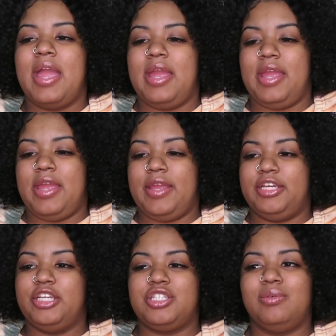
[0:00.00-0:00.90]

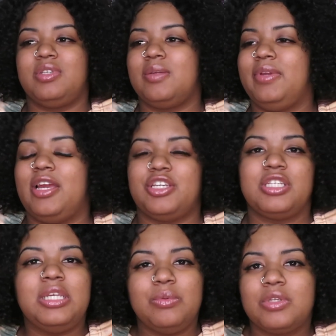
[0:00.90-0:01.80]
And because she was telling me how
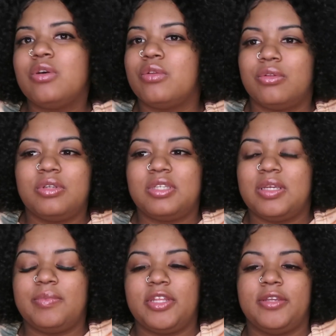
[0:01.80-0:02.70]
she was going through the
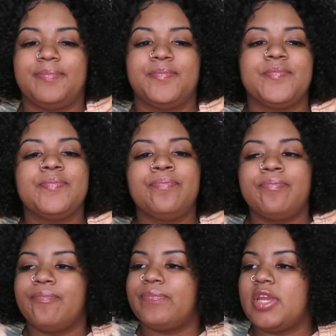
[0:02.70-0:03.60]
same thing.
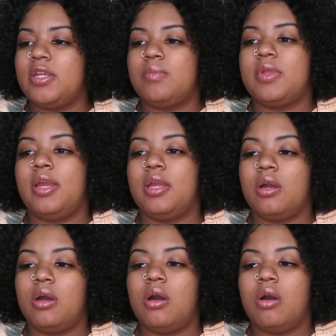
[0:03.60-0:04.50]
And I'm
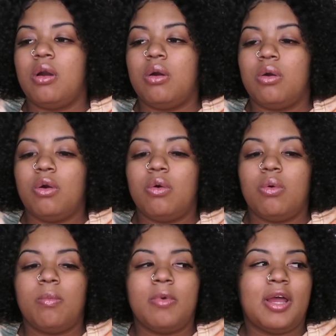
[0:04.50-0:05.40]
like,
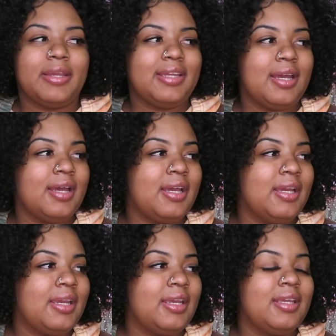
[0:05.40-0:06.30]
oh my
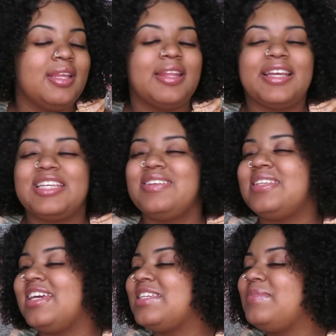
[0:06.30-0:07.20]
God. And like, she was
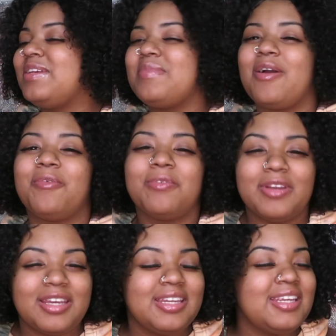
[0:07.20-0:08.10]
asking me, am I
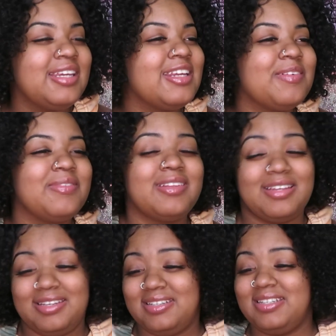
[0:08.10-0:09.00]
ready? I'm
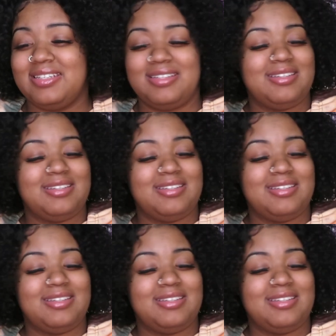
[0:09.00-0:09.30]
like,